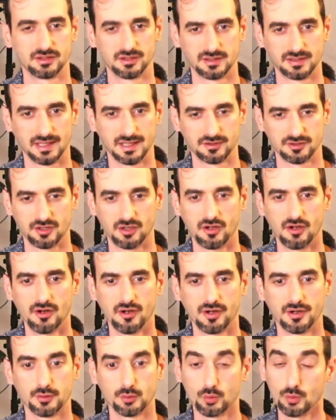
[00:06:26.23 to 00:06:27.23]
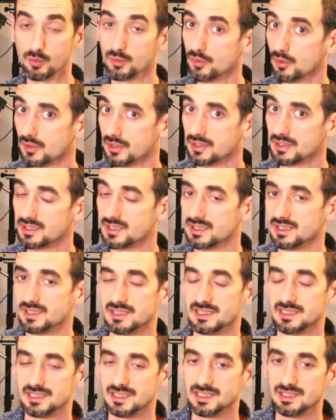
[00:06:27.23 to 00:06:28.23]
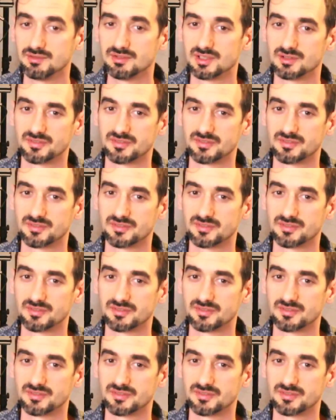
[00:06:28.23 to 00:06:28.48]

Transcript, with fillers: that's hard or even